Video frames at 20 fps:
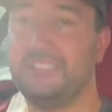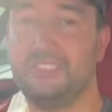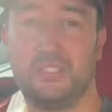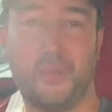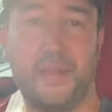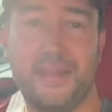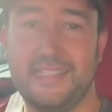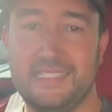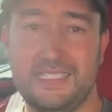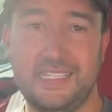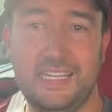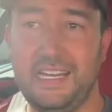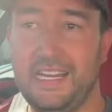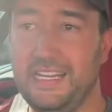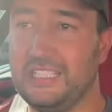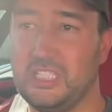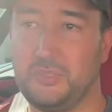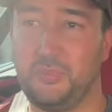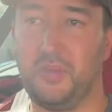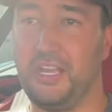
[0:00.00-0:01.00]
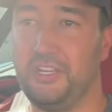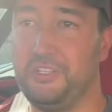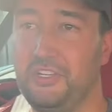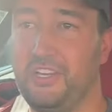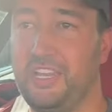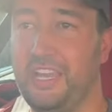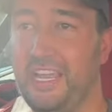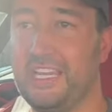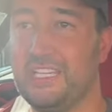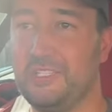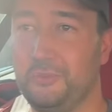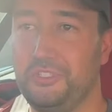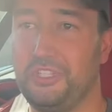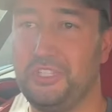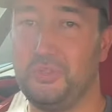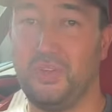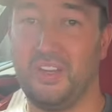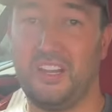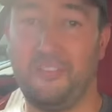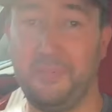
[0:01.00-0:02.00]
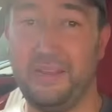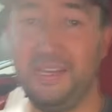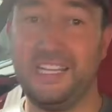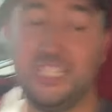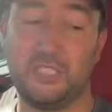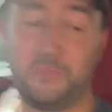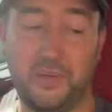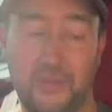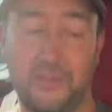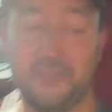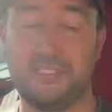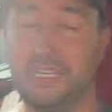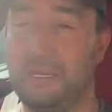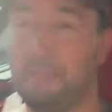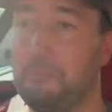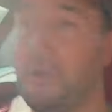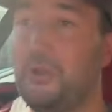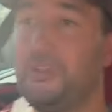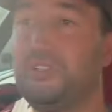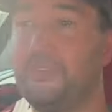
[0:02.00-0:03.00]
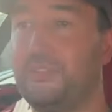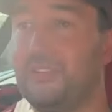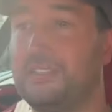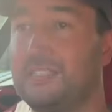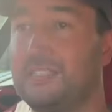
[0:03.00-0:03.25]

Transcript: 20 liters per 100 Ks, which is what I've been experiencing most of the